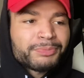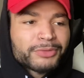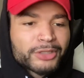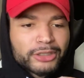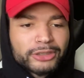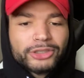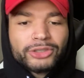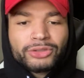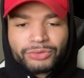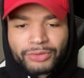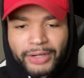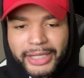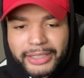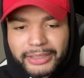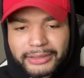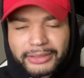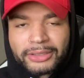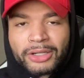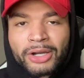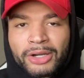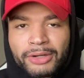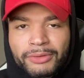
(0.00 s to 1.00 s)
could you write a
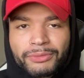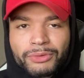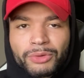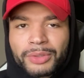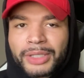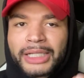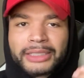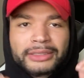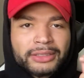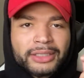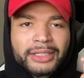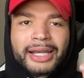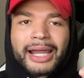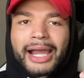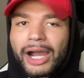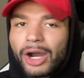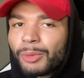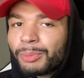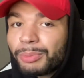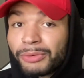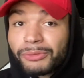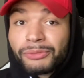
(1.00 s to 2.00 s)
song for that's going to
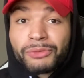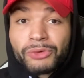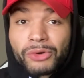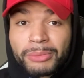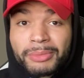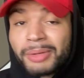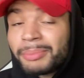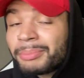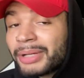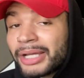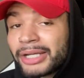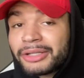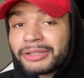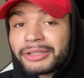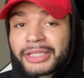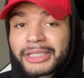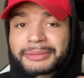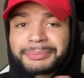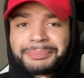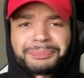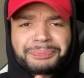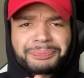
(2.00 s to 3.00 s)
outperform it better
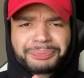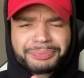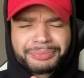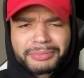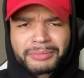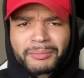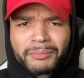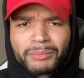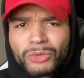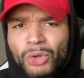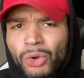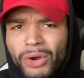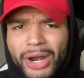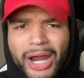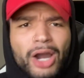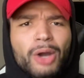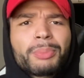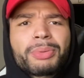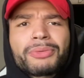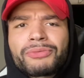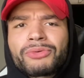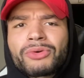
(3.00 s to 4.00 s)
than, or
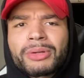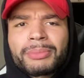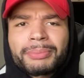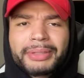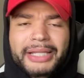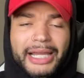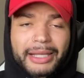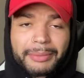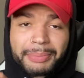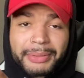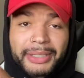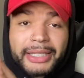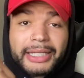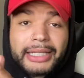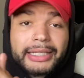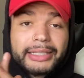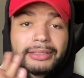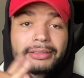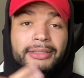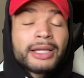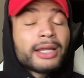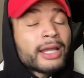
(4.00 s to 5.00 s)
outperform Blackpink?
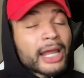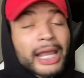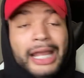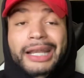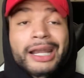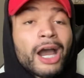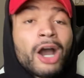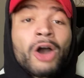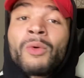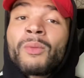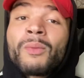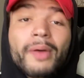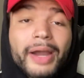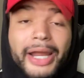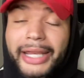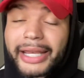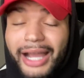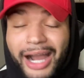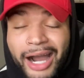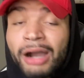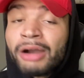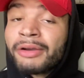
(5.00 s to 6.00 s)
And I'll
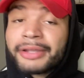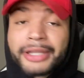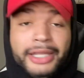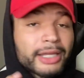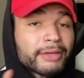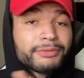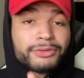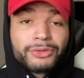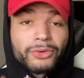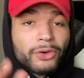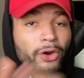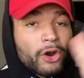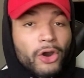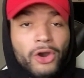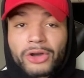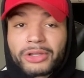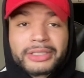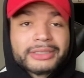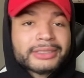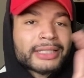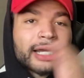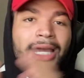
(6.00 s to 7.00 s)
wait. I'll give you
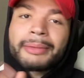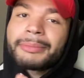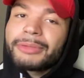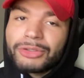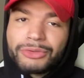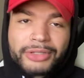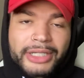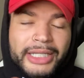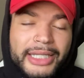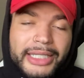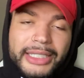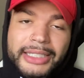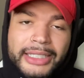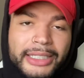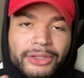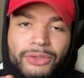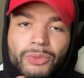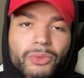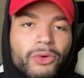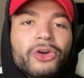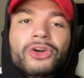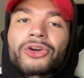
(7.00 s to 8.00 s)
all the time you need in
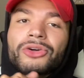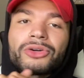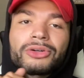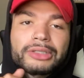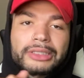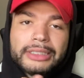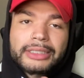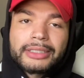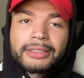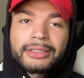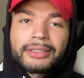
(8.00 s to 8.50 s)
the world.